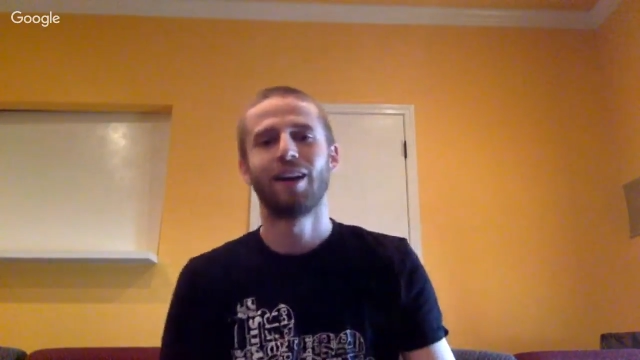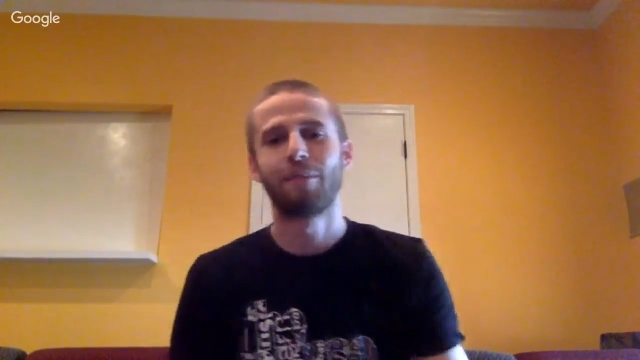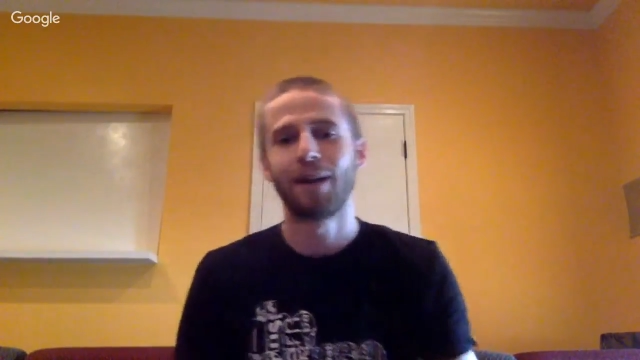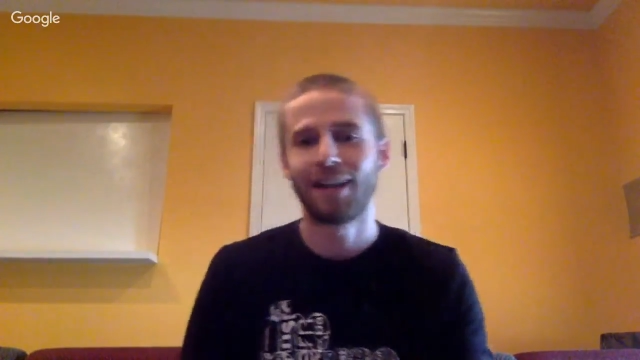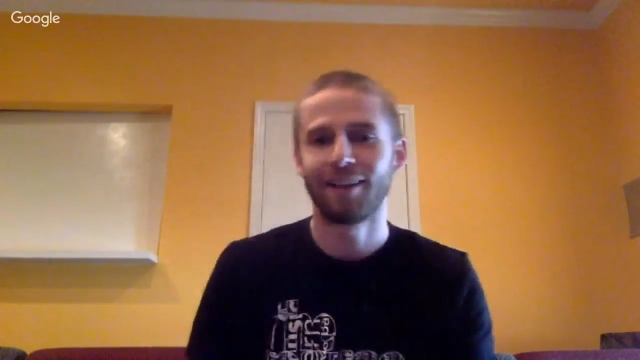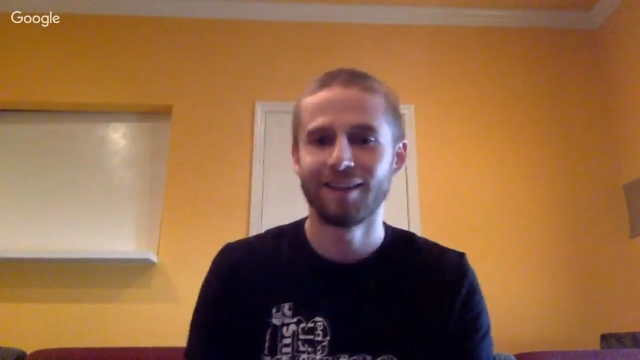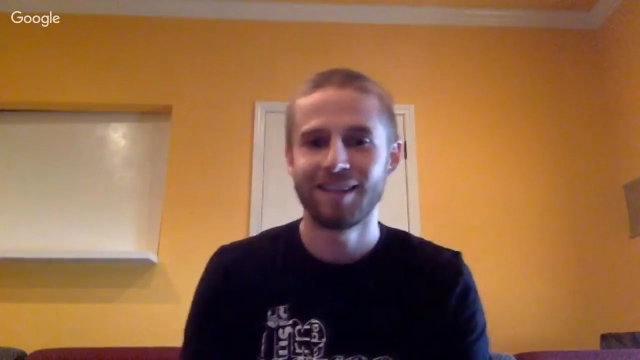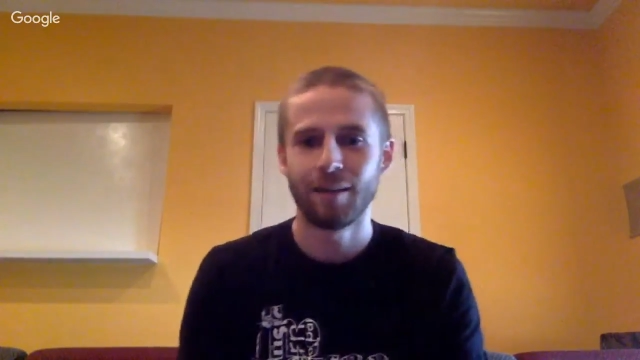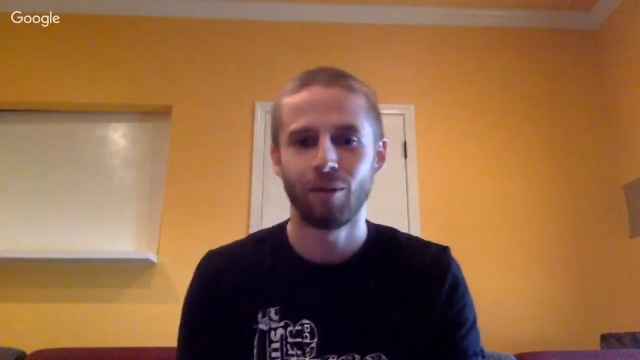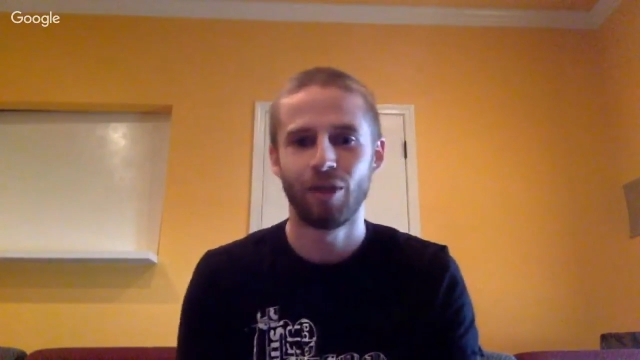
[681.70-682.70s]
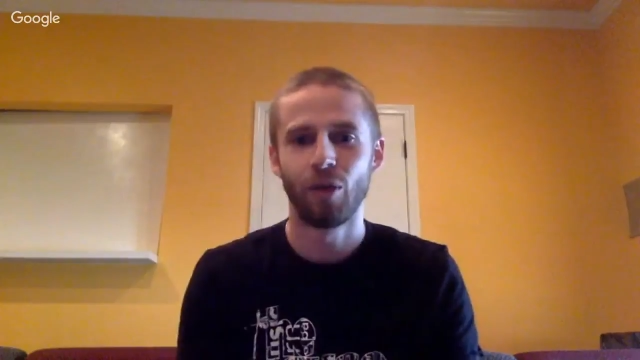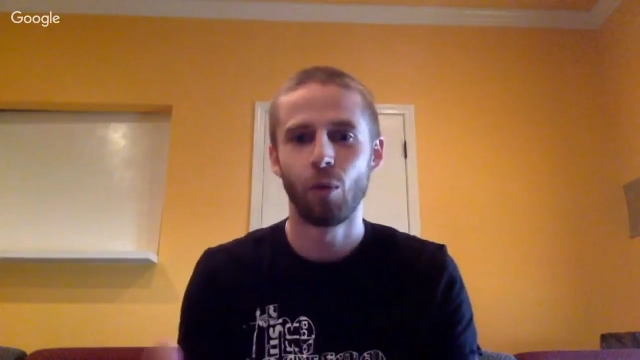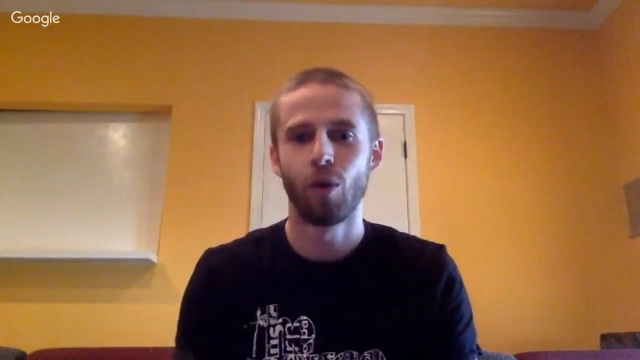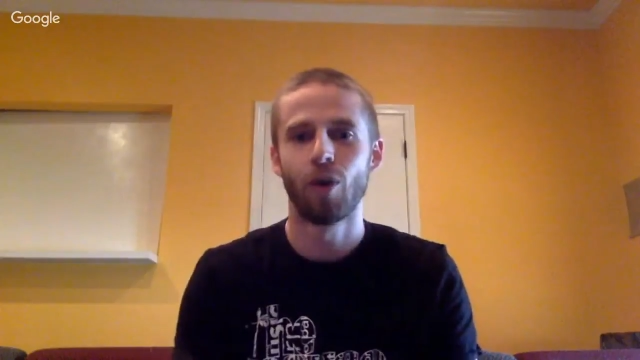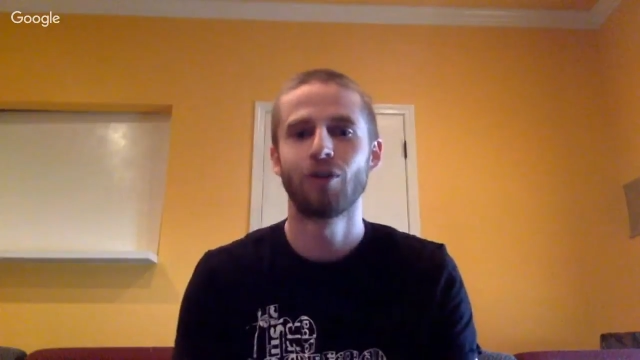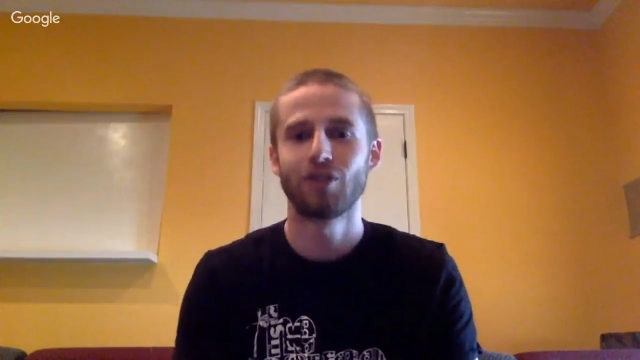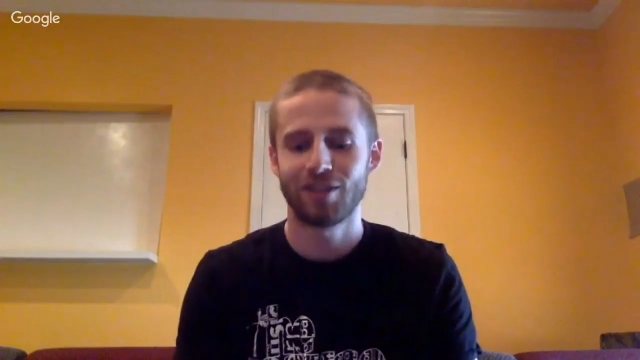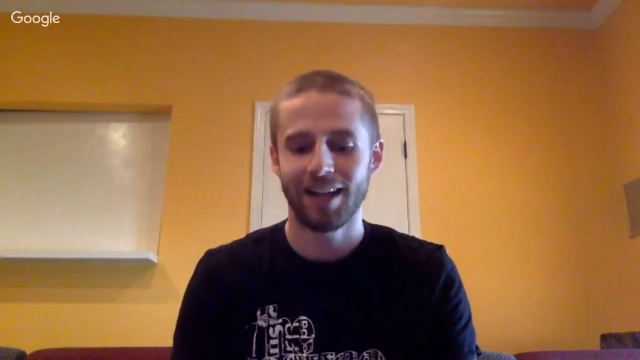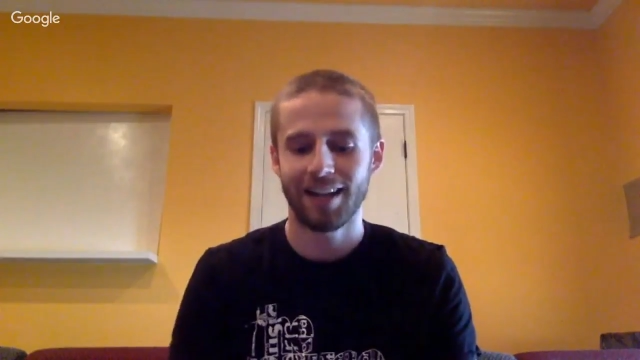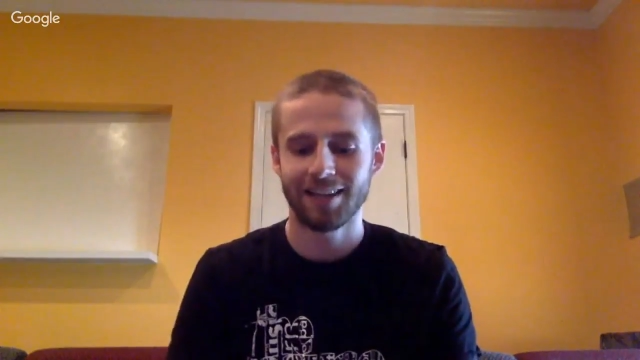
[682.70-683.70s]
up picking the team with the worst
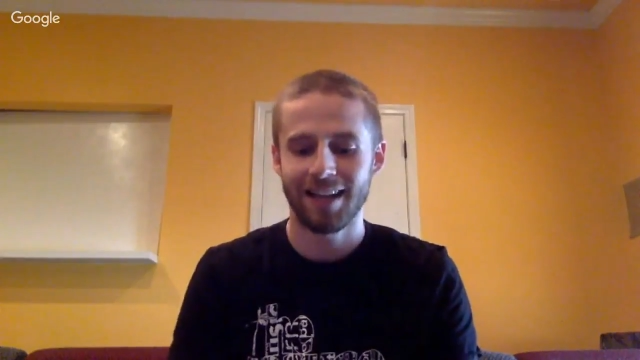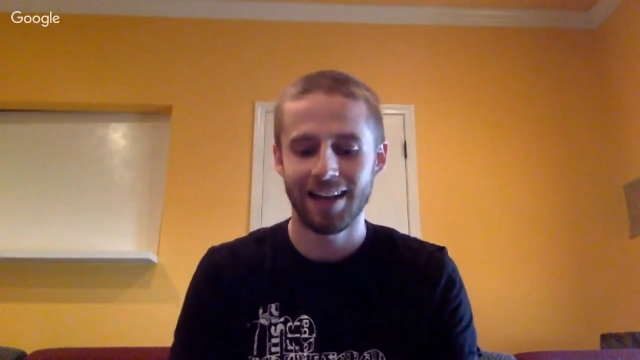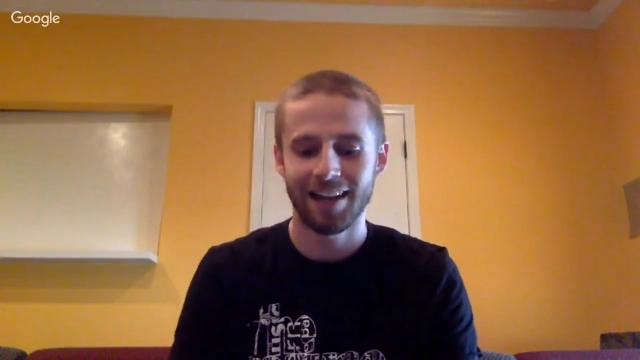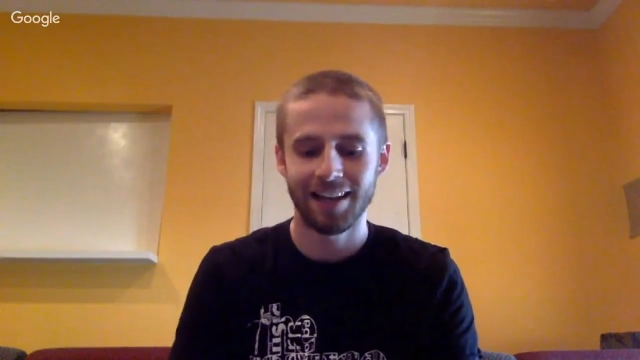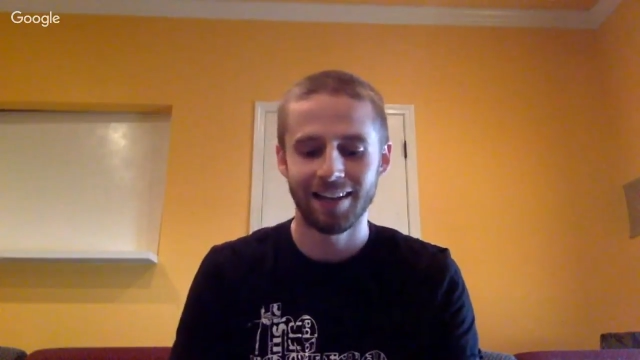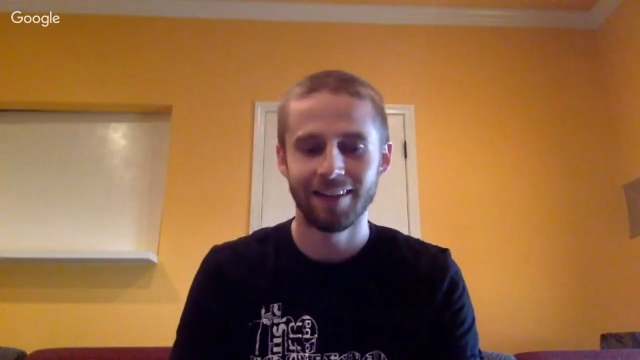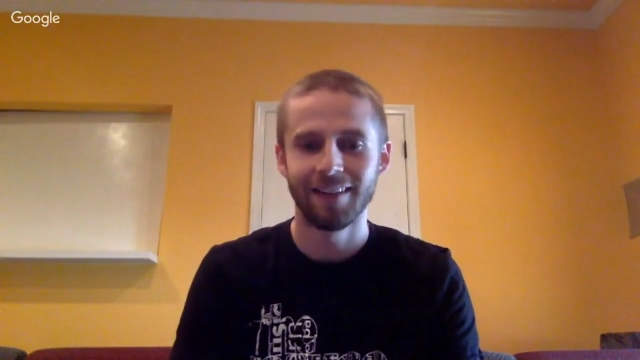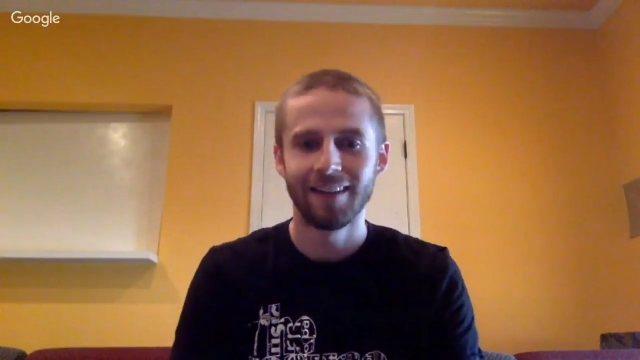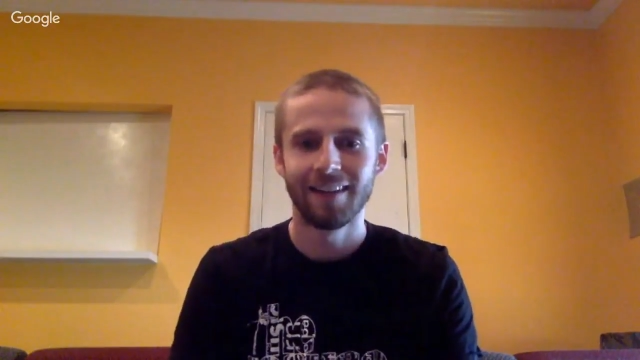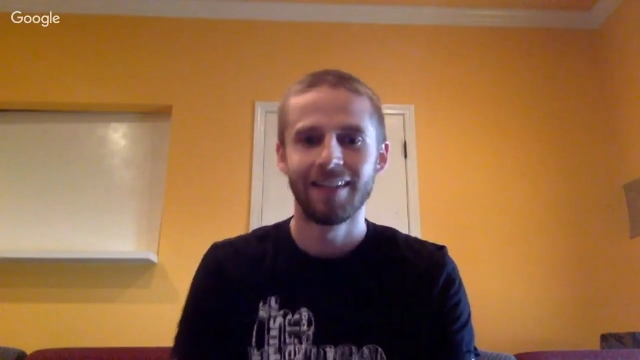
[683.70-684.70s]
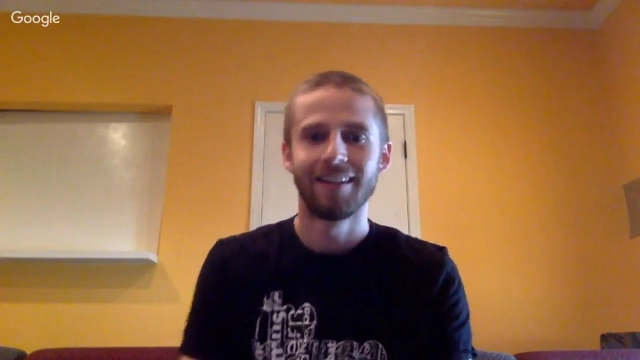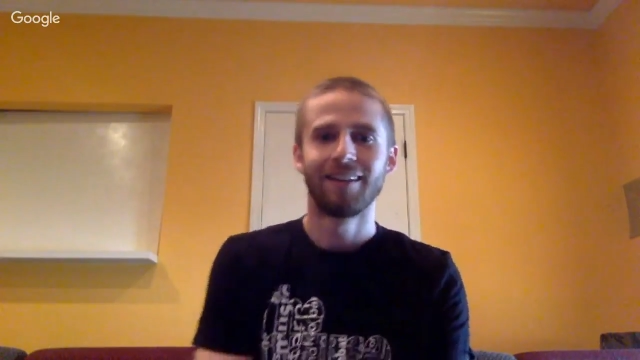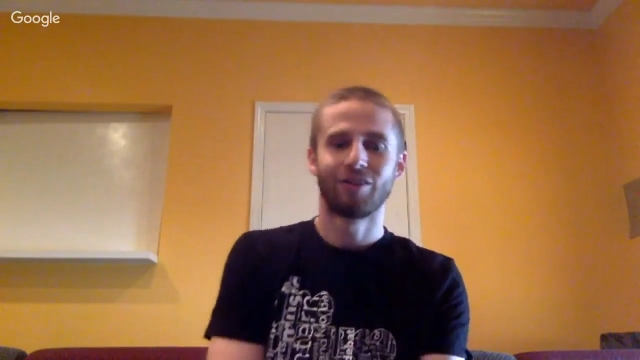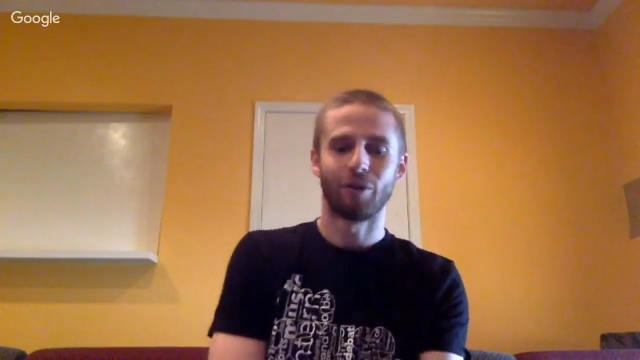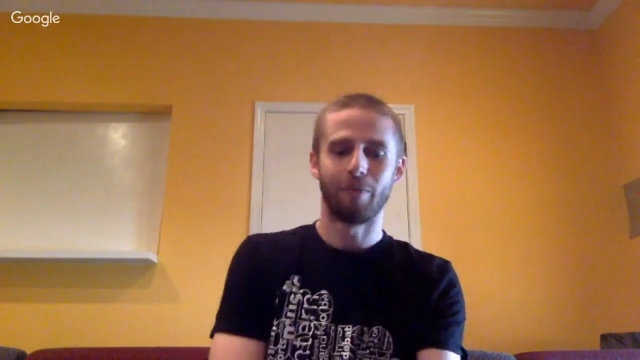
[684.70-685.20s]
second tight end. So